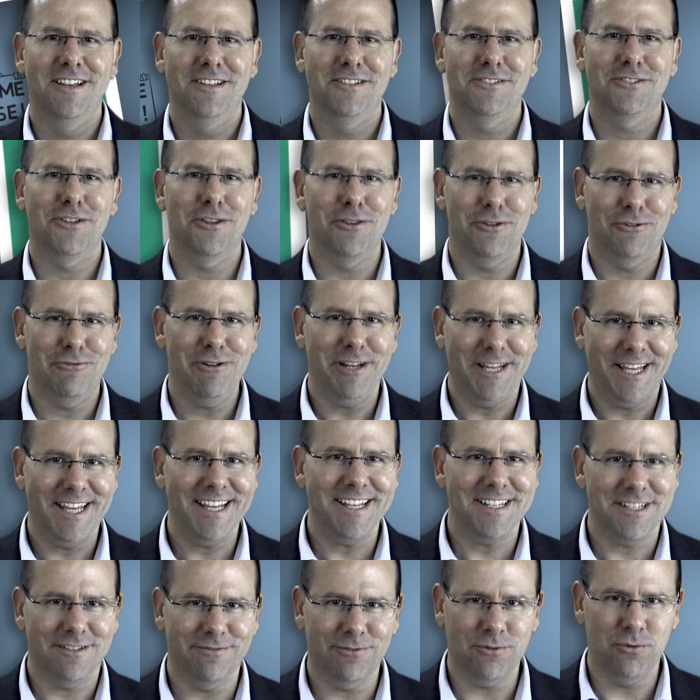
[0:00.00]
So the trick
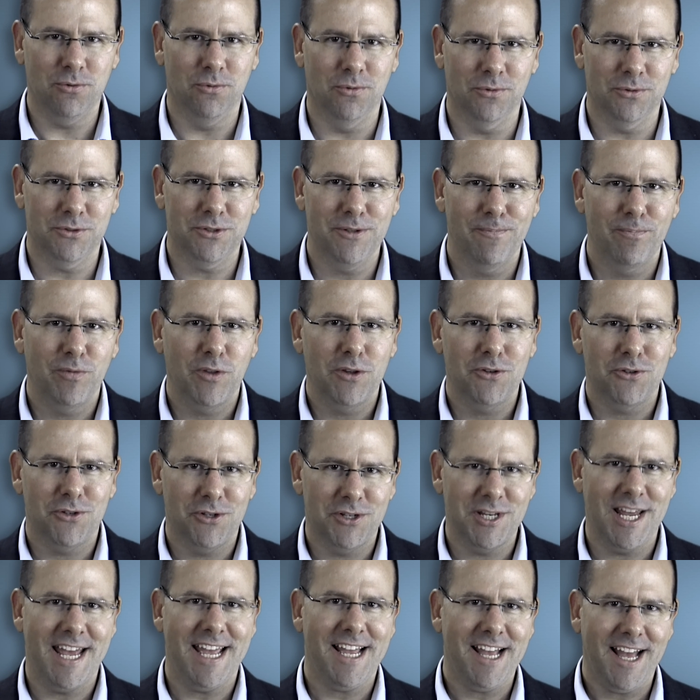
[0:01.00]
is, of course,
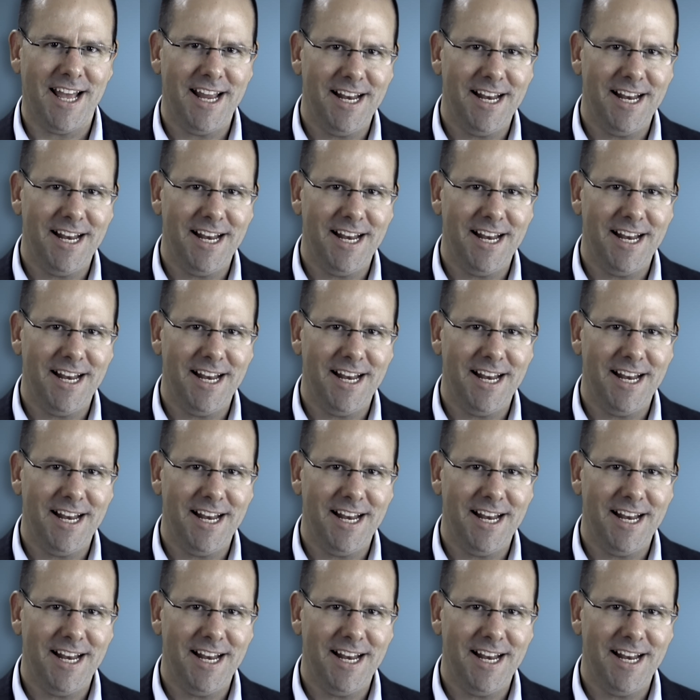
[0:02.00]
to take